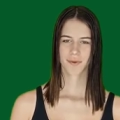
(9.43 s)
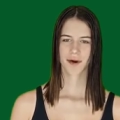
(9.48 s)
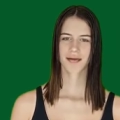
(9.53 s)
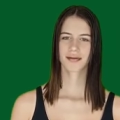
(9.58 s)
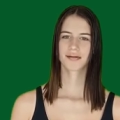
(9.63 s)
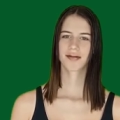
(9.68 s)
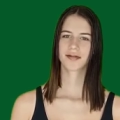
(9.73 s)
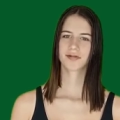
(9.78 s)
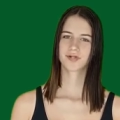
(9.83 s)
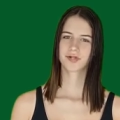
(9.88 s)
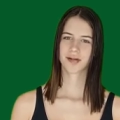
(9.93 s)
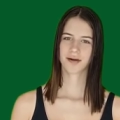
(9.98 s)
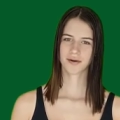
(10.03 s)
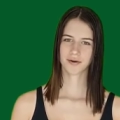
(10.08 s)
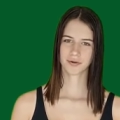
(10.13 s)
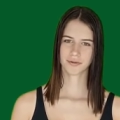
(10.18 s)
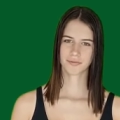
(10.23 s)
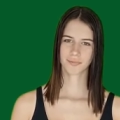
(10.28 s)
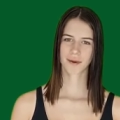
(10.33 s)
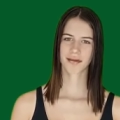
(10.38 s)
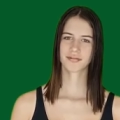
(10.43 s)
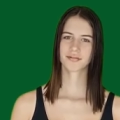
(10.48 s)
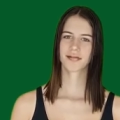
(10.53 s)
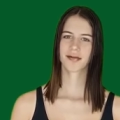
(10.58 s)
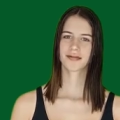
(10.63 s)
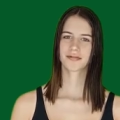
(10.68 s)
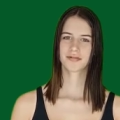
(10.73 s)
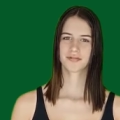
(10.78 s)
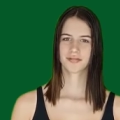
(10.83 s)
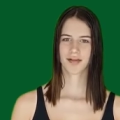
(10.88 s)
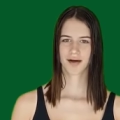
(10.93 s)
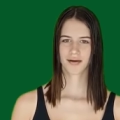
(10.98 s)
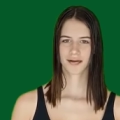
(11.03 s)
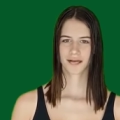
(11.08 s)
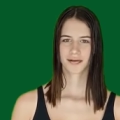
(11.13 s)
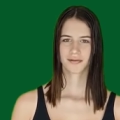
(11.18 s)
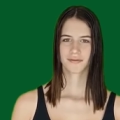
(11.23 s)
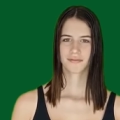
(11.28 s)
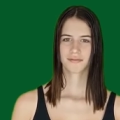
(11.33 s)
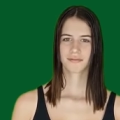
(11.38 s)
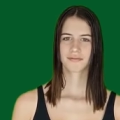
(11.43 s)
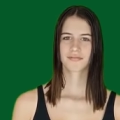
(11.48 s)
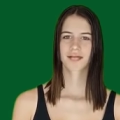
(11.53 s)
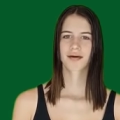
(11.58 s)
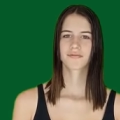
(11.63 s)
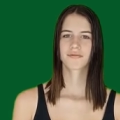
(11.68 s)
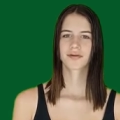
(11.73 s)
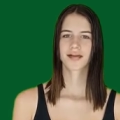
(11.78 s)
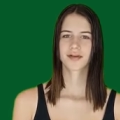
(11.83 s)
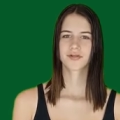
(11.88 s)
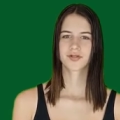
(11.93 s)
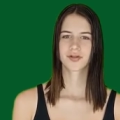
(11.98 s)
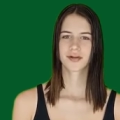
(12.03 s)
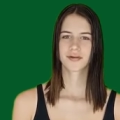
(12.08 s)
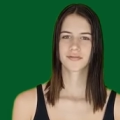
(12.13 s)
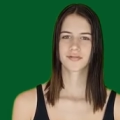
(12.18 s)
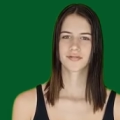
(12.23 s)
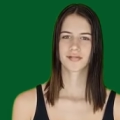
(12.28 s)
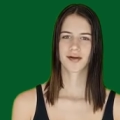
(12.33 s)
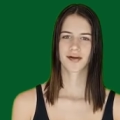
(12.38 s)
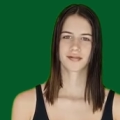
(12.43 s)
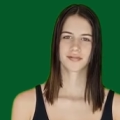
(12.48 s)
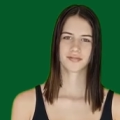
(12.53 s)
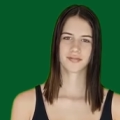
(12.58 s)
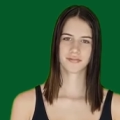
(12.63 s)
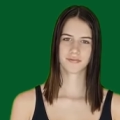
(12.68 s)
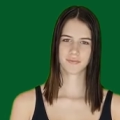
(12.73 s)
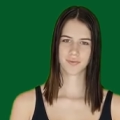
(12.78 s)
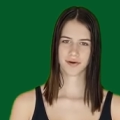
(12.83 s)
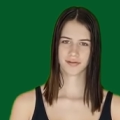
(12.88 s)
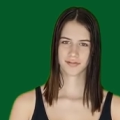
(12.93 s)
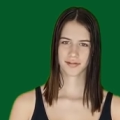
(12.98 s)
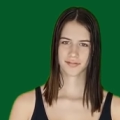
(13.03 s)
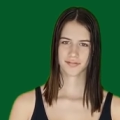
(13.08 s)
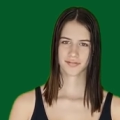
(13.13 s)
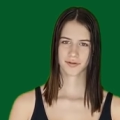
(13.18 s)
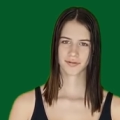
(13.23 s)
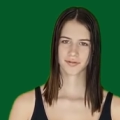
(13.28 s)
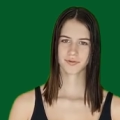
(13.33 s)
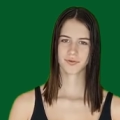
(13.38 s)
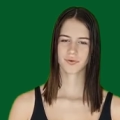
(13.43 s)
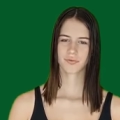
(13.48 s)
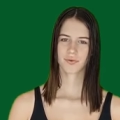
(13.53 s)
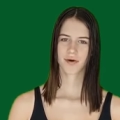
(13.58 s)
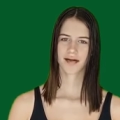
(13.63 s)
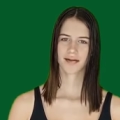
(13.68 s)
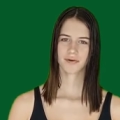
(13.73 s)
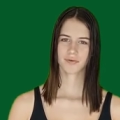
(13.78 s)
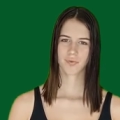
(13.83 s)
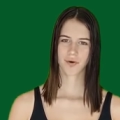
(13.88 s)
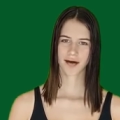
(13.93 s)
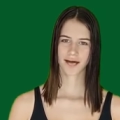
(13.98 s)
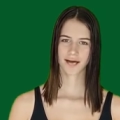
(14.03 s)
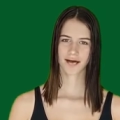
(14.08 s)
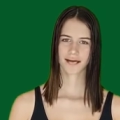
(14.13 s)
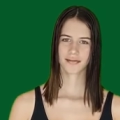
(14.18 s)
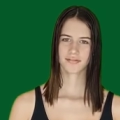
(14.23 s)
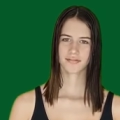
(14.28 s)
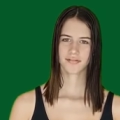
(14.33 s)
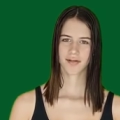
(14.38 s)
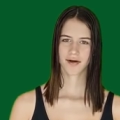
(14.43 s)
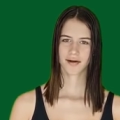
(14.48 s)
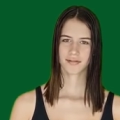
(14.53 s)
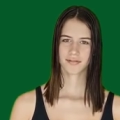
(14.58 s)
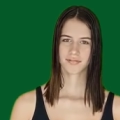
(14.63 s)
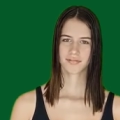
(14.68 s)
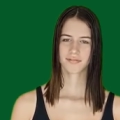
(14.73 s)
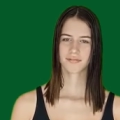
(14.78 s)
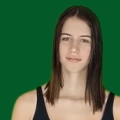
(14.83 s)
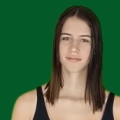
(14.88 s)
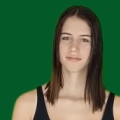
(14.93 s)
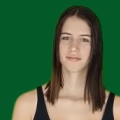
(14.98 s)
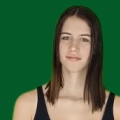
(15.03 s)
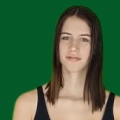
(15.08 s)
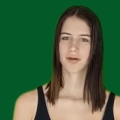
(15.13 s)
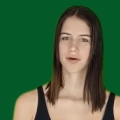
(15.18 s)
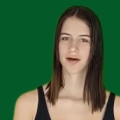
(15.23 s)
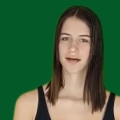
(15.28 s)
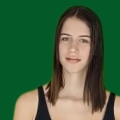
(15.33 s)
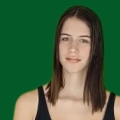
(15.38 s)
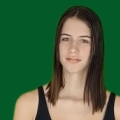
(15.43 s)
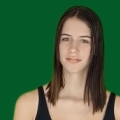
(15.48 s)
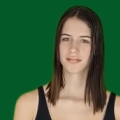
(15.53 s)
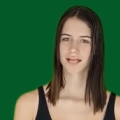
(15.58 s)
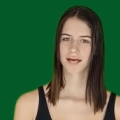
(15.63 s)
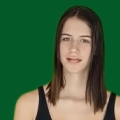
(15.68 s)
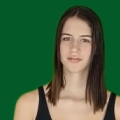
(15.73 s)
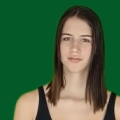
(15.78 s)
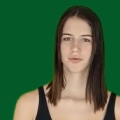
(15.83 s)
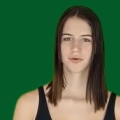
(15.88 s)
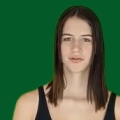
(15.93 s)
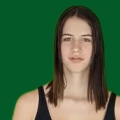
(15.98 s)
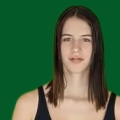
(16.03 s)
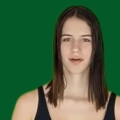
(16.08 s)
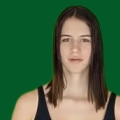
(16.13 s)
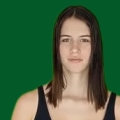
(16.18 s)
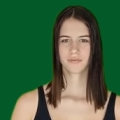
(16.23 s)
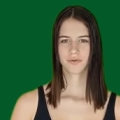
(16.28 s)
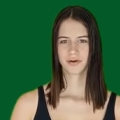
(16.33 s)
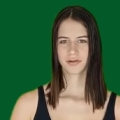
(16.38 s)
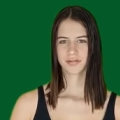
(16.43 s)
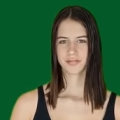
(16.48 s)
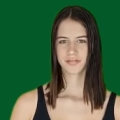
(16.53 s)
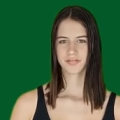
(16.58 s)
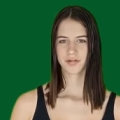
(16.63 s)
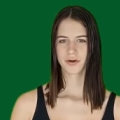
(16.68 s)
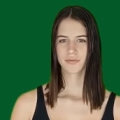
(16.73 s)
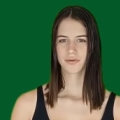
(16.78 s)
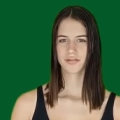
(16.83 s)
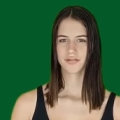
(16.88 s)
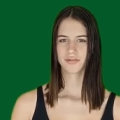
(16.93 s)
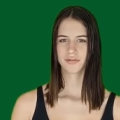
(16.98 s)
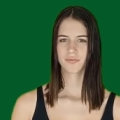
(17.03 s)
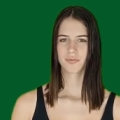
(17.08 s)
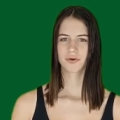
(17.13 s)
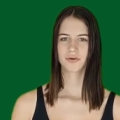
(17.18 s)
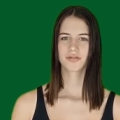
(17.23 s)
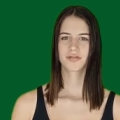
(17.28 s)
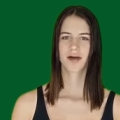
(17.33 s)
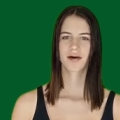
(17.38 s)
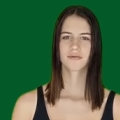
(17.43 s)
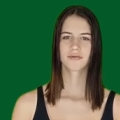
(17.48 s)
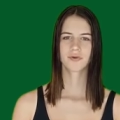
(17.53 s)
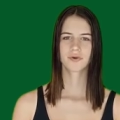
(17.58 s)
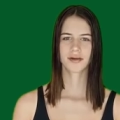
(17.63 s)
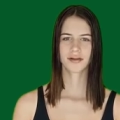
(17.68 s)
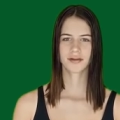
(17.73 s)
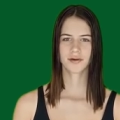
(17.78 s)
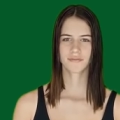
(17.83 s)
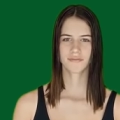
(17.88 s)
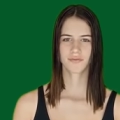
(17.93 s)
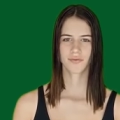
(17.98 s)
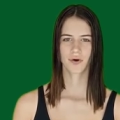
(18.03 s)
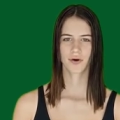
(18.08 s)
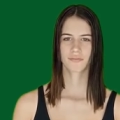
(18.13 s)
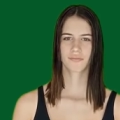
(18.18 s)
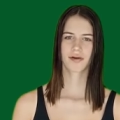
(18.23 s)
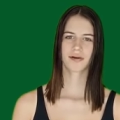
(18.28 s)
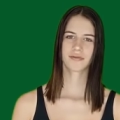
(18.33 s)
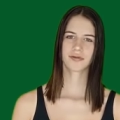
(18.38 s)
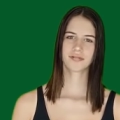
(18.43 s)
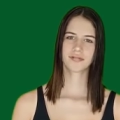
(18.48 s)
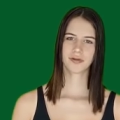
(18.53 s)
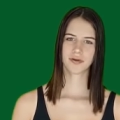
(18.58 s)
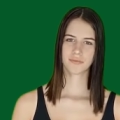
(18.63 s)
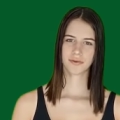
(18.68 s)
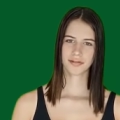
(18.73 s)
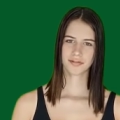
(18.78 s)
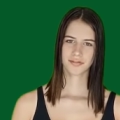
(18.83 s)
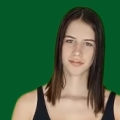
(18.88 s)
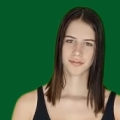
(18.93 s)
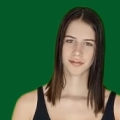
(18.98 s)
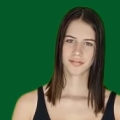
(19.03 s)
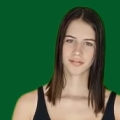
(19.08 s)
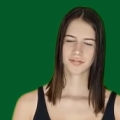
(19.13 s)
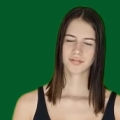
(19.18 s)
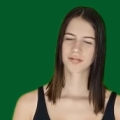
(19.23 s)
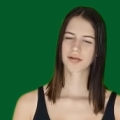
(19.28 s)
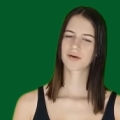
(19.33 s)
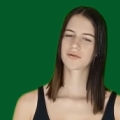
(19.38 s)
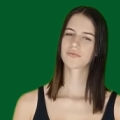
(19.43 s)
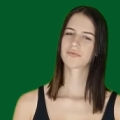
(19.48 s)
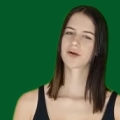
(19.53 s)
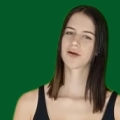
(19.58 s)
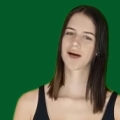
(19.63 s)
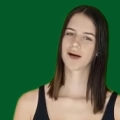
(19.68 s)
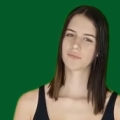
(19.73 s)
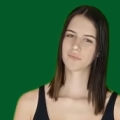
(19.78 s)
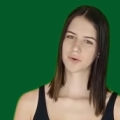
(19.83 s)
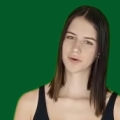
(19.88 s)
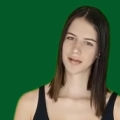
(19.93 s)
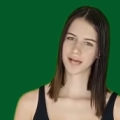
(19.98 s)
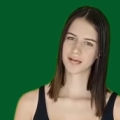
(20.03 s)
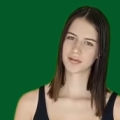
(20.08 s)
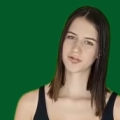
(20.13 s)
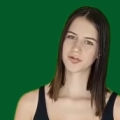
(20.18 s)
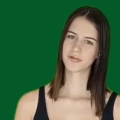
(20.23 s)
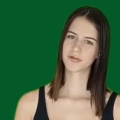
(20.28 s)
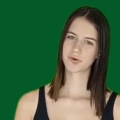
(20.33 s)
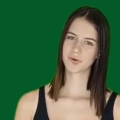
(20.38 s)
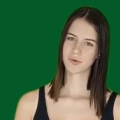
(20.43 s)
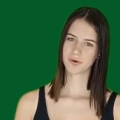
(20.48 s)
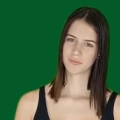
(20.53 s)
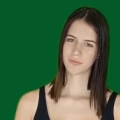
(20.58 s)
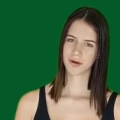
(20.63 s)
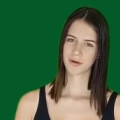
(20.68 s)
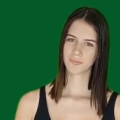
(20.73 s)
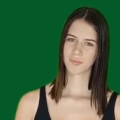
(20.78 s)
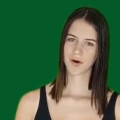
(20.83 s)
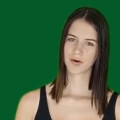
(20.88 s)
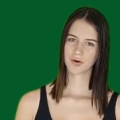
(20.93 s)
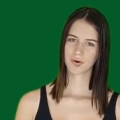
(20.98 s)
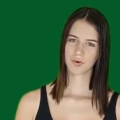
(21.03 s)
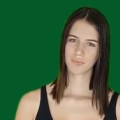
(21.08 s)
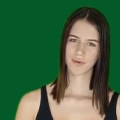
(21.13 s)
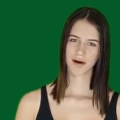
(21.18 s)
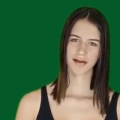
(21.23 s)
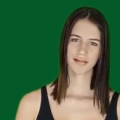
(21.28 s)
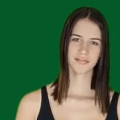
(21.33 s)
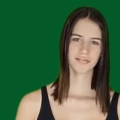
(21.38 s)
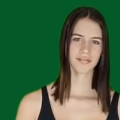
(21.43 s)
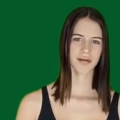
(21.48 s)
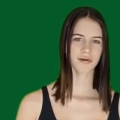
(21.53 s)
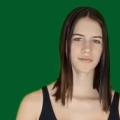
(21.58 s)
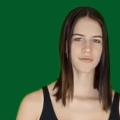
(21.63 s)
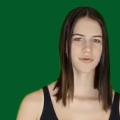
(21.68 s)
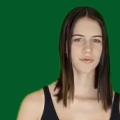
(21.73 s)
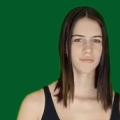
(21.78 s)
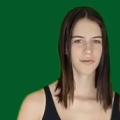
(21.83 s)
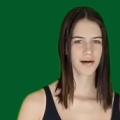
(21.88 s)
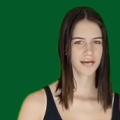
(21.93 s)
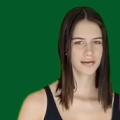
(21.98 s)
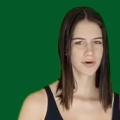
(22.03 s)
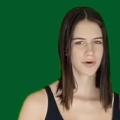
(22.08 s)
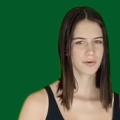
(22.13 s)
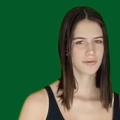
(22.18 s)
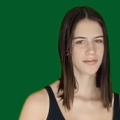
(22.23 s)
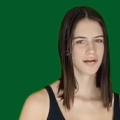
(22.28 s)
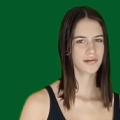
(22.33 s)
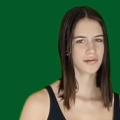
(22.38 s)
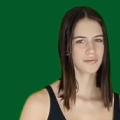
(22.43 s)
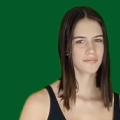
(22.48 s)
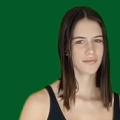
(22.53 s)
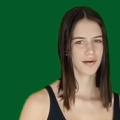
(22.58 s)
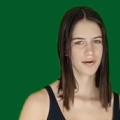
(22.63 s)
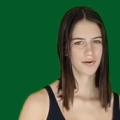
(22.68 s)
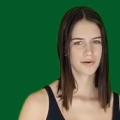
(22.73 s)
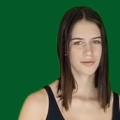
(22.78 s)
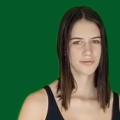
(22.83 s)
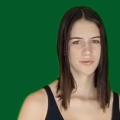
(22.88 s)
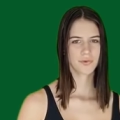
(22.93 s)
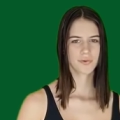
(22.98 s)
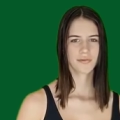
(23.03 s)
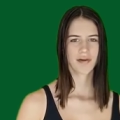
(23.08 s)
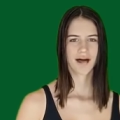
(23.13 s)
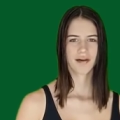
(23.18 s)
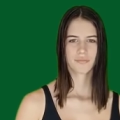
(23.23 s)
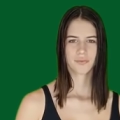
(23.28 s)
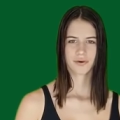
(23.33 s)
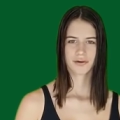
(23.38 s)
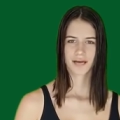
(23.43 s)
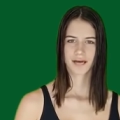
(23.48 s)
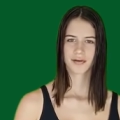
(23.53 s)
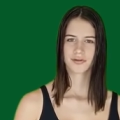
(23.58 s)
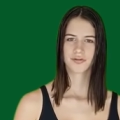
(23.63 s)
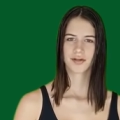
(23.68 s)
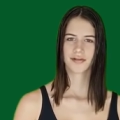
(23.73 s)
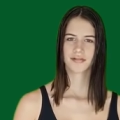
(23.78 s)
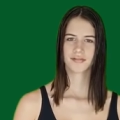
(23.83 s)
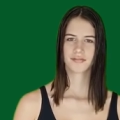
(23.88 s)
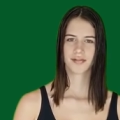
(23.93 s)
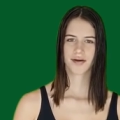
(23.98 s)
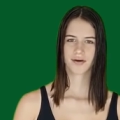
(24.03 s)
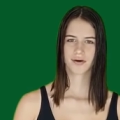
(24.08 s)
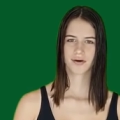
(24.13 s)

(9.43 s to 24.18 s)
like and share. Let's get started. Definition of SaaS. What does SaaS look like? What is SaaS? SaaS stands for Software as a Service, or software in the form of a service, is a software application delivery model by a software vendor that develops web applications